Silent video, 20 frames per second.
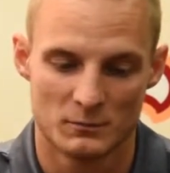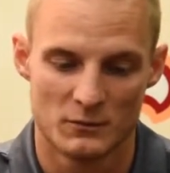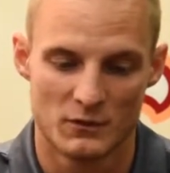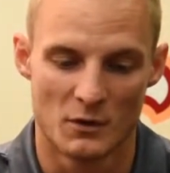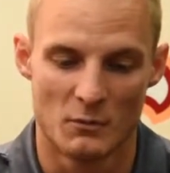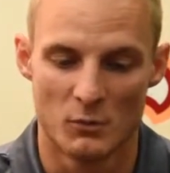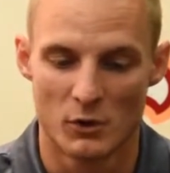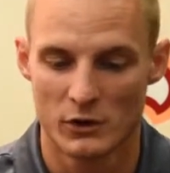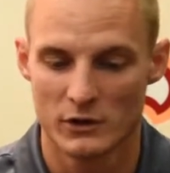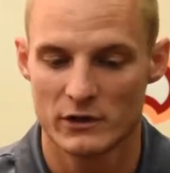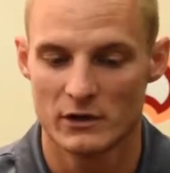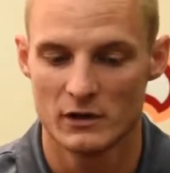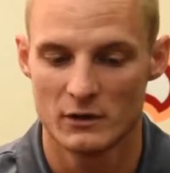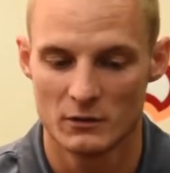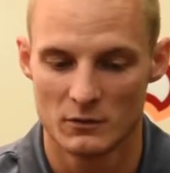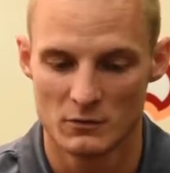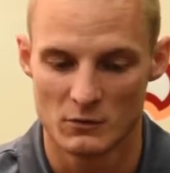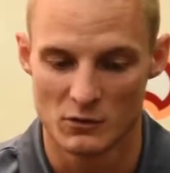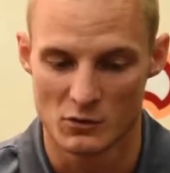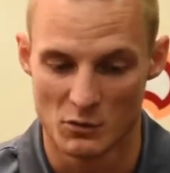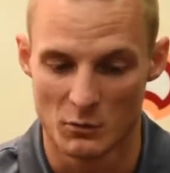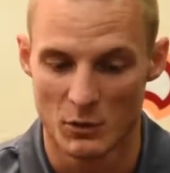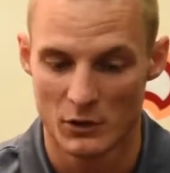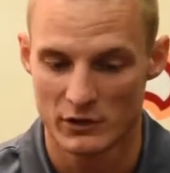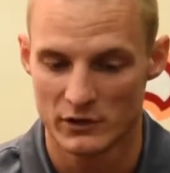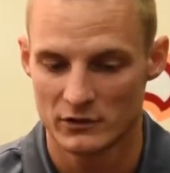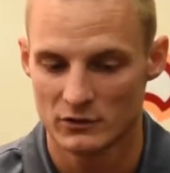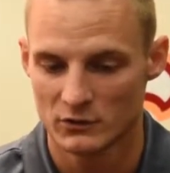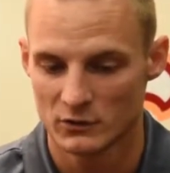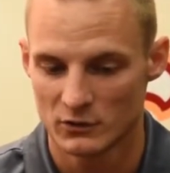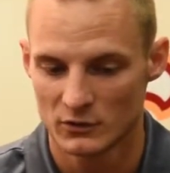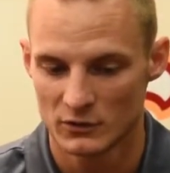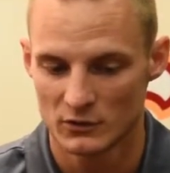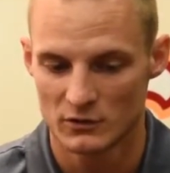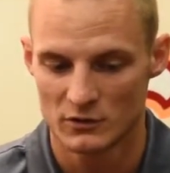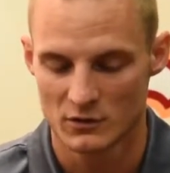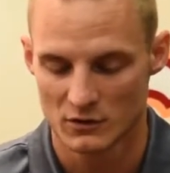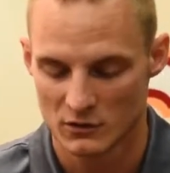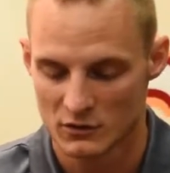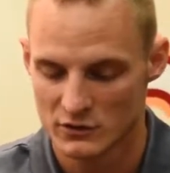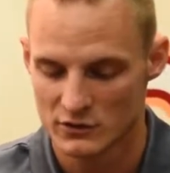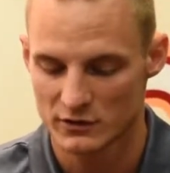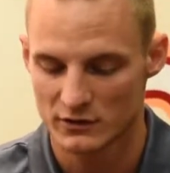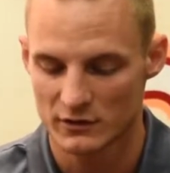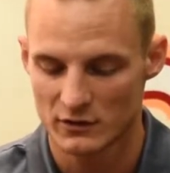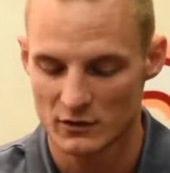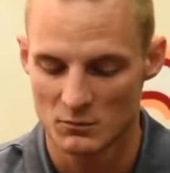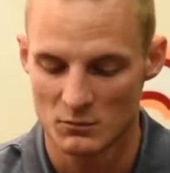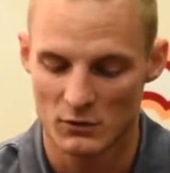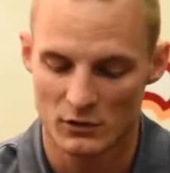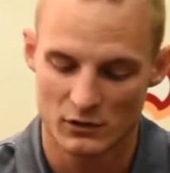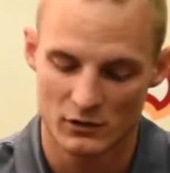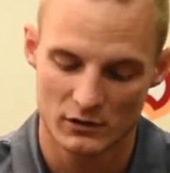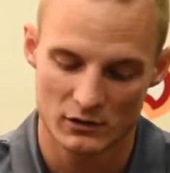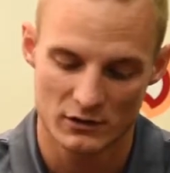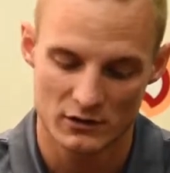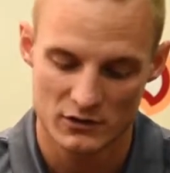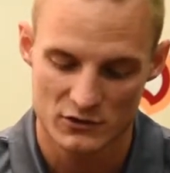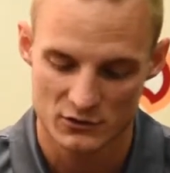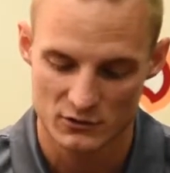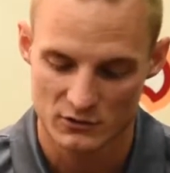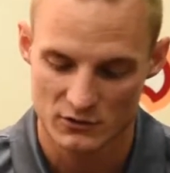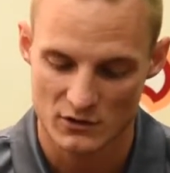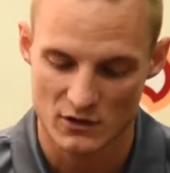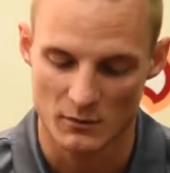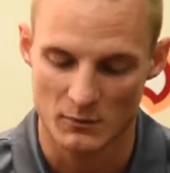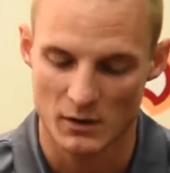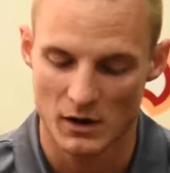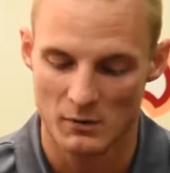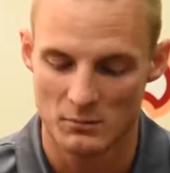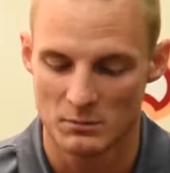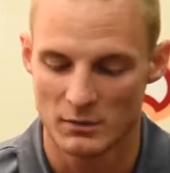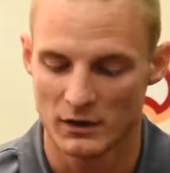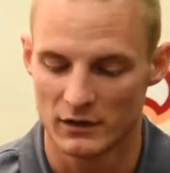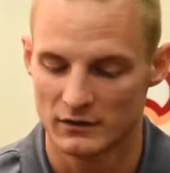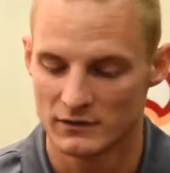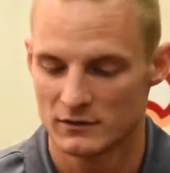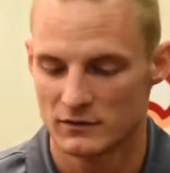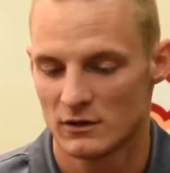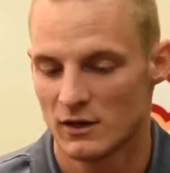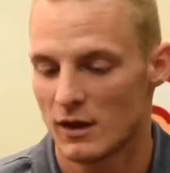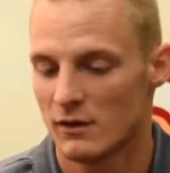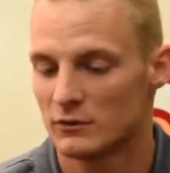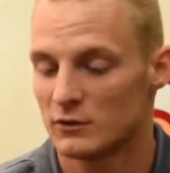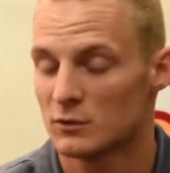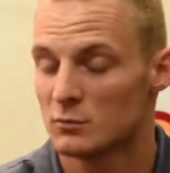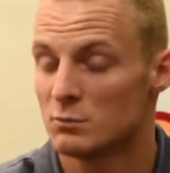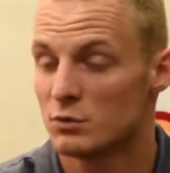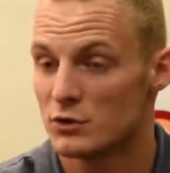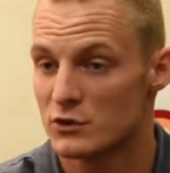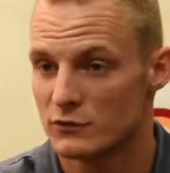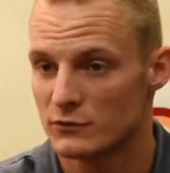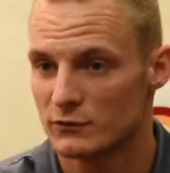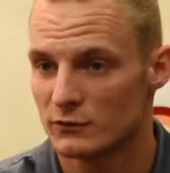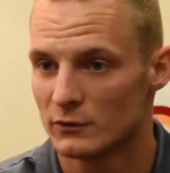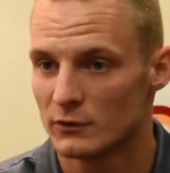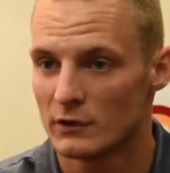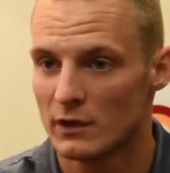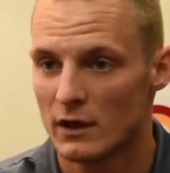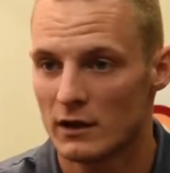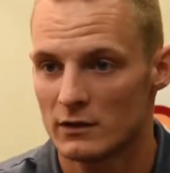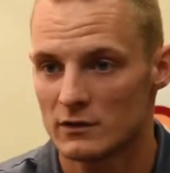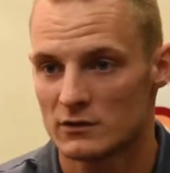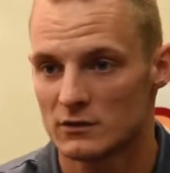The more you do, usually the more issues come up, but you have to push through that.